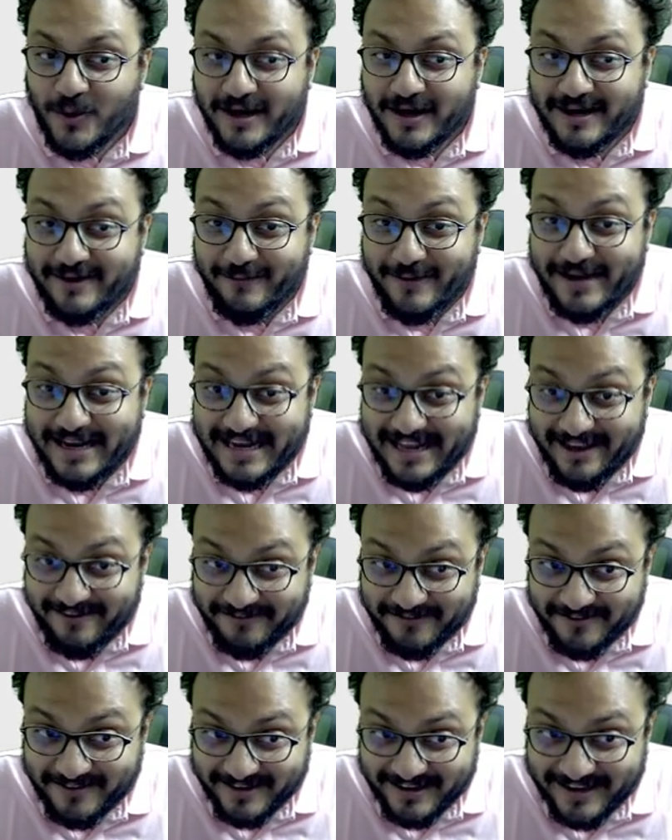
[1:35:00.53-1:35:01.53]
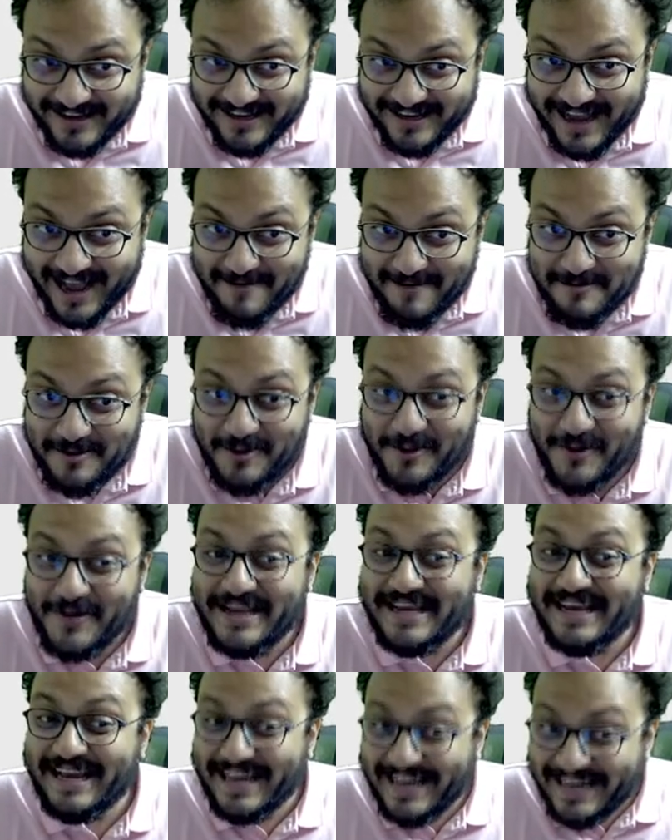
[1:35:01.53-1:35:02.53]
Queen f3. I'm
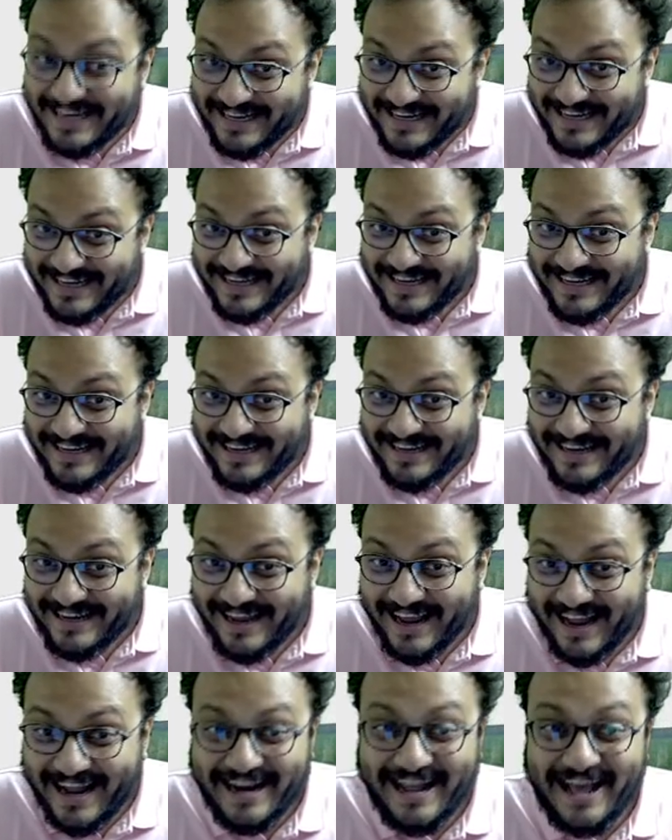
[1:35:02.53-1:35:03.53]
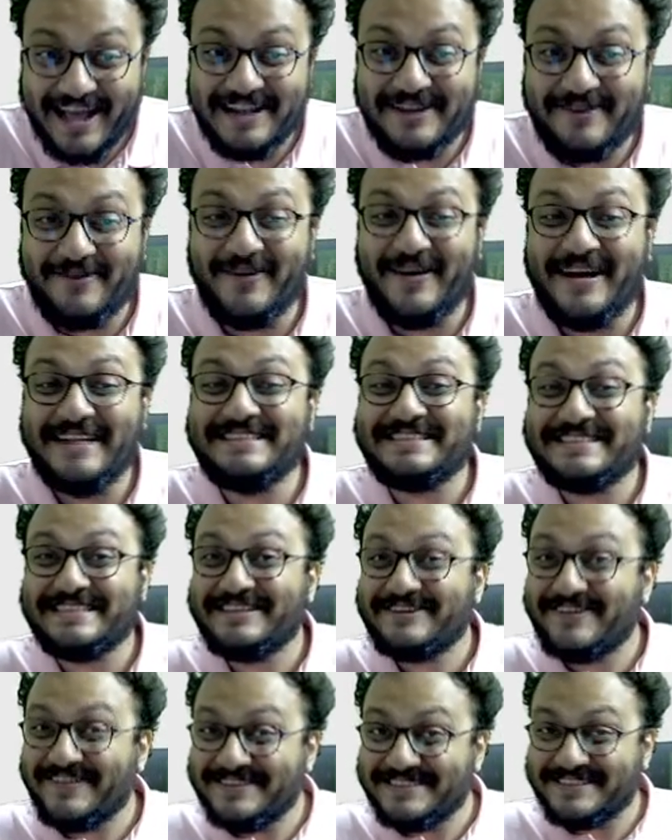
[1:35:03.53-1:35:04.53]
going in. And I'll go and
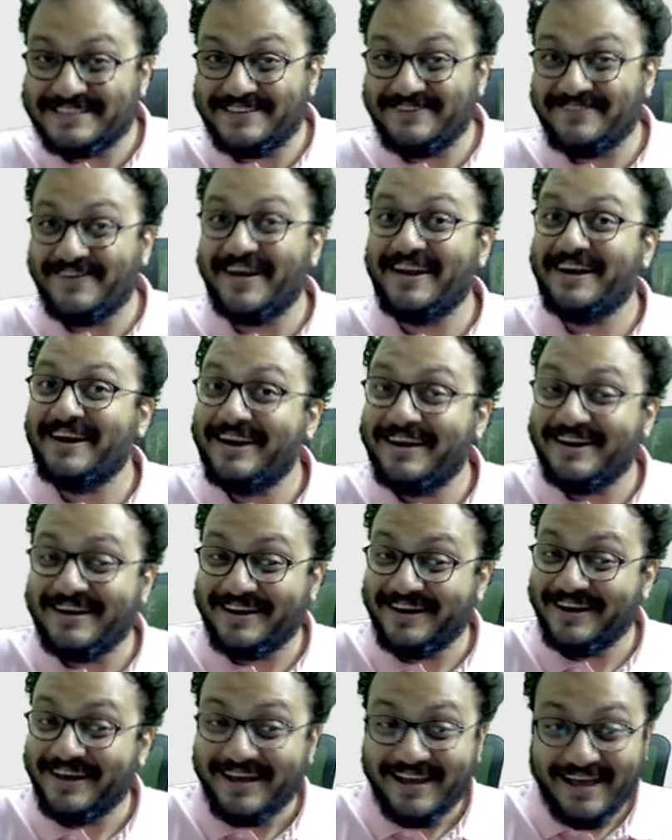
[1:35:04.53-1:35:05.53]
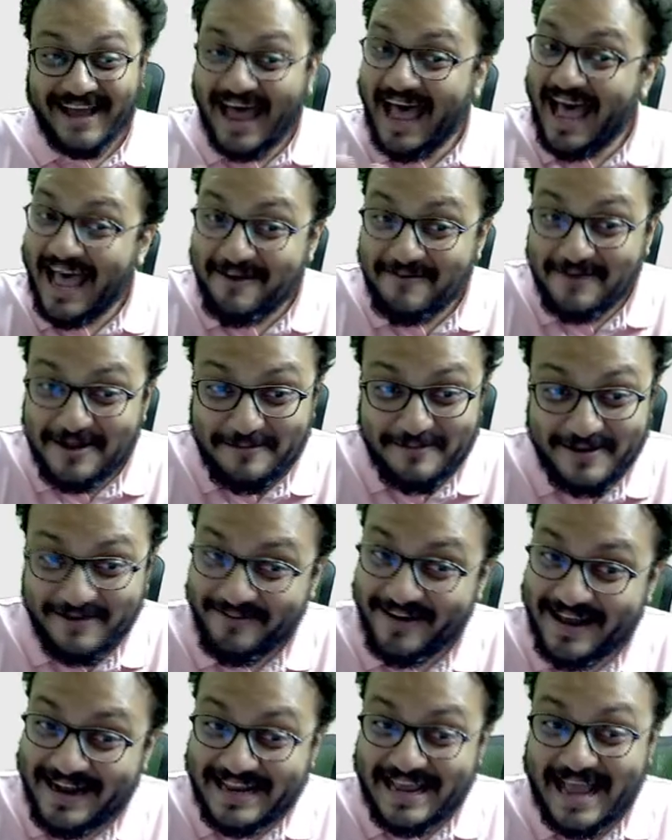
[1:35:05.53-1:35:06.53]
sit on c1. I would be
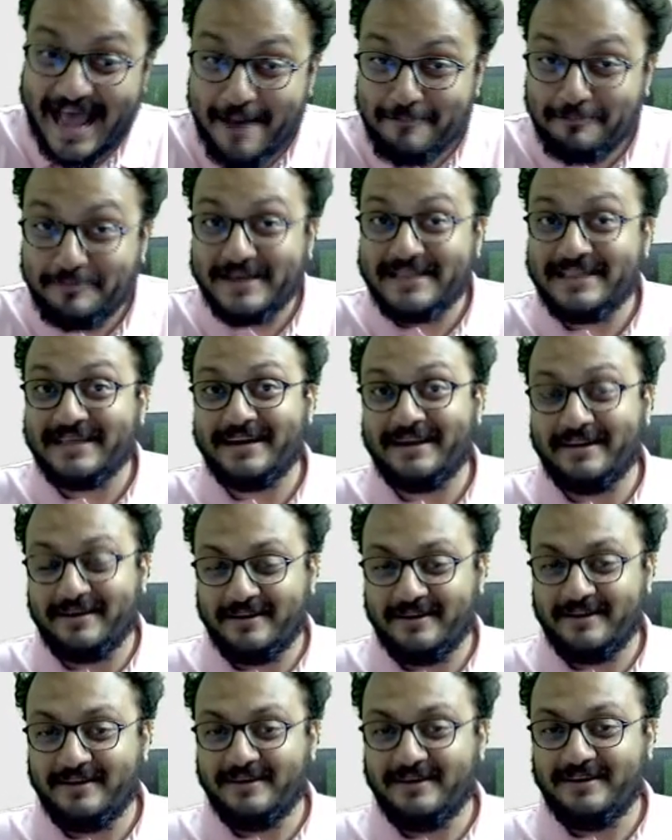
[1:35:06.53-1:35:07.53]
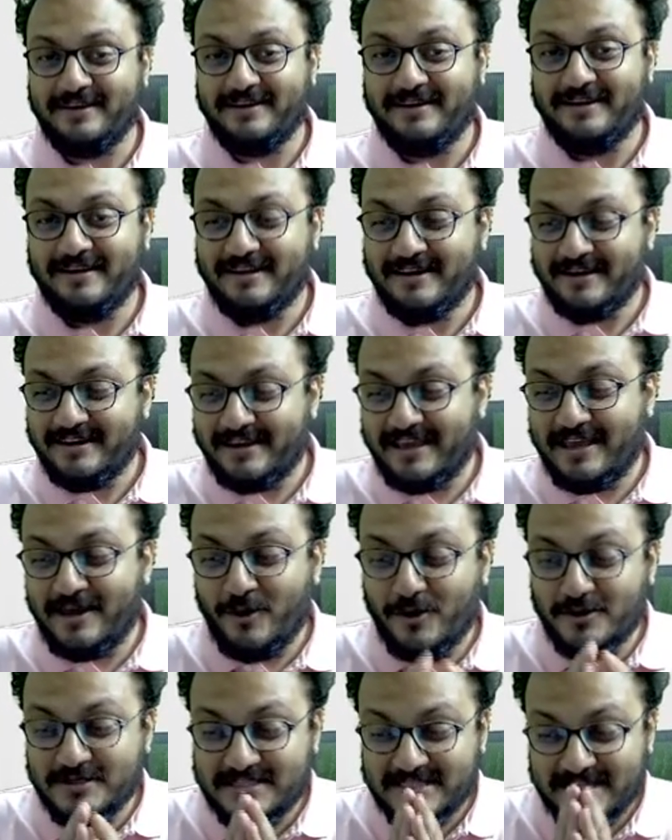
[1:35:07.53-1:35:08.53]
very happy there. King
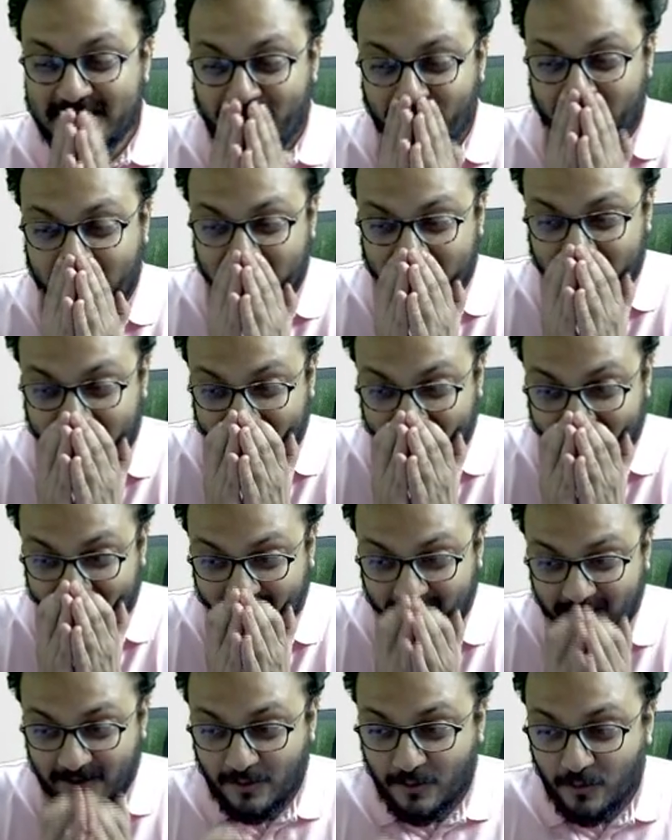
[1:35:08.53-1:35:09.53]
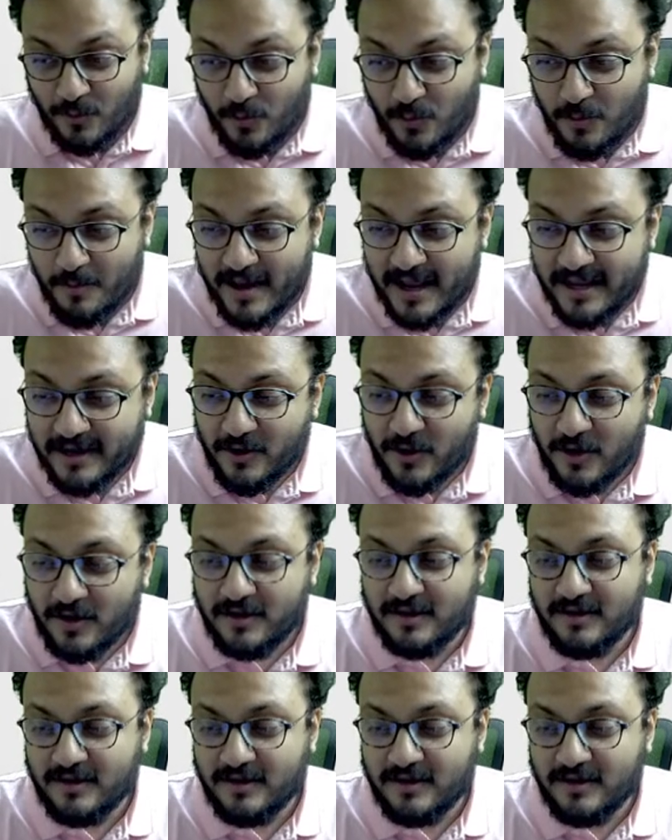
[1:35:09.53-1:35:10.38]
on c1. Oh my god.